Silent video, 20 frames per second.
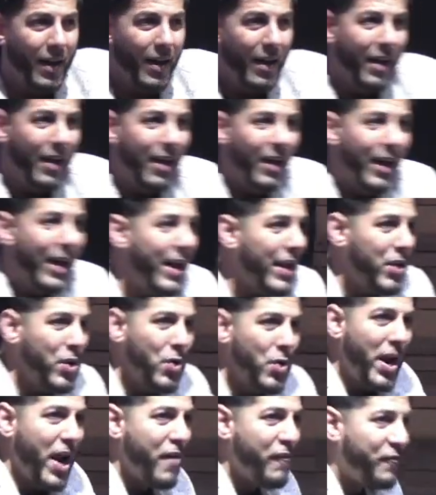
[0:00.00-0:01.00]
He, you
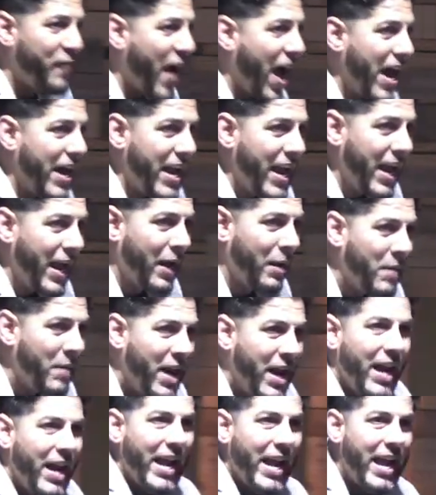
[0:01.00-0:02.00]
didn't find him.
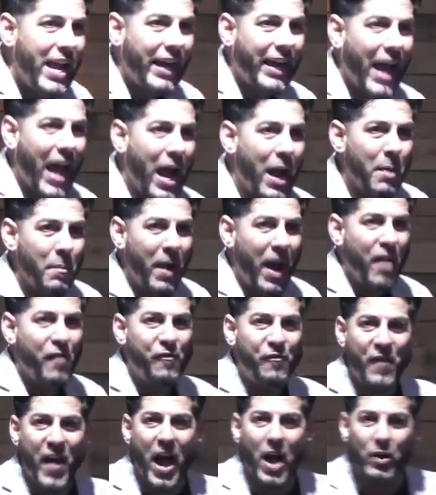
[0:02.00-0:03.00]
He came and
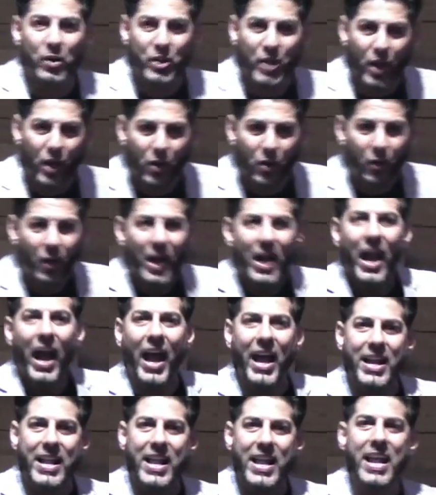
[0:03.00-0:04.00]
found you,
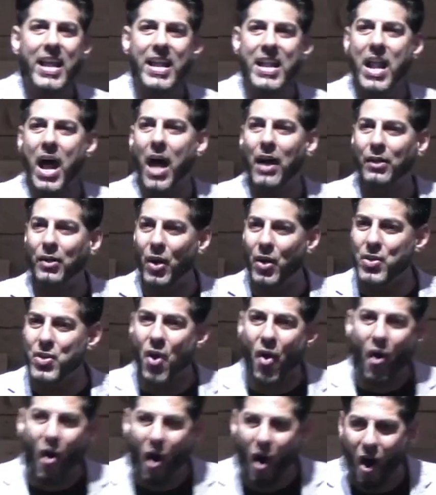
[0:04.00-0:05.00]
and he knocked on your
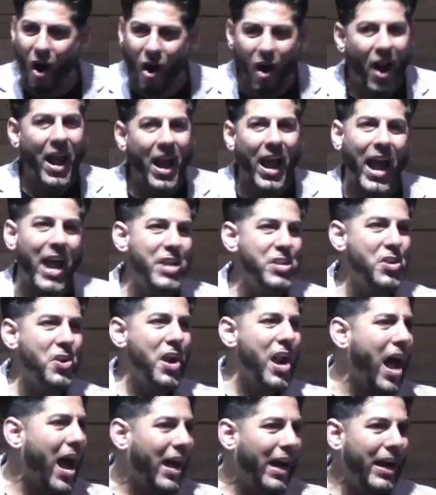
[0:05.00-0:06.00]
heart. And you're
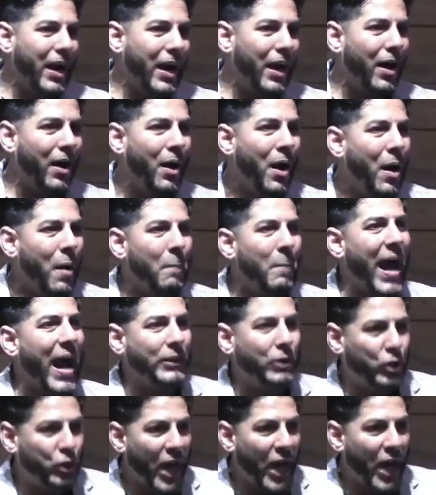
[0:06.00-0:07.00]
not here by
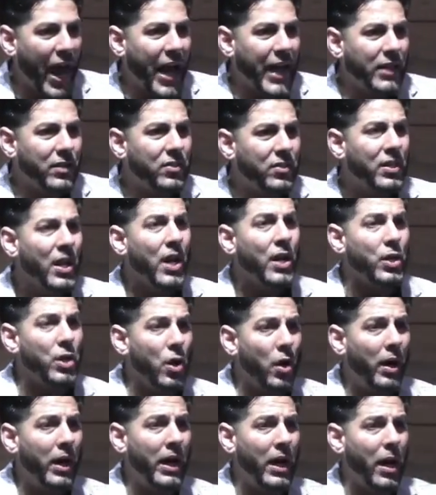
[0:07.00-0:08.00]
chance, you're
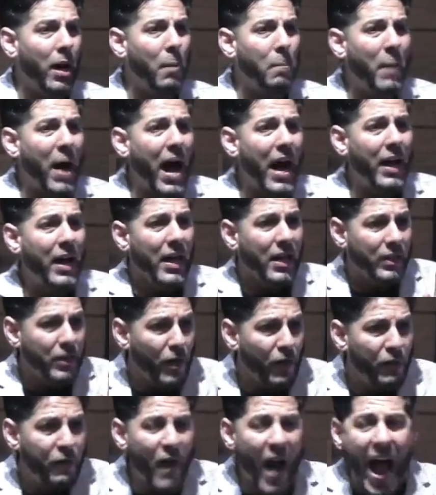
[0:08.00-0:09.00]
here by
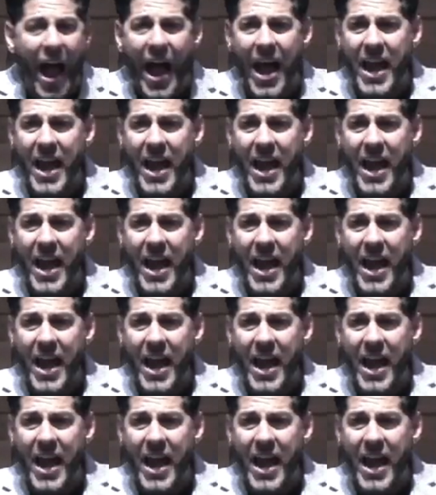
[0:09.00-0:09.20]
divine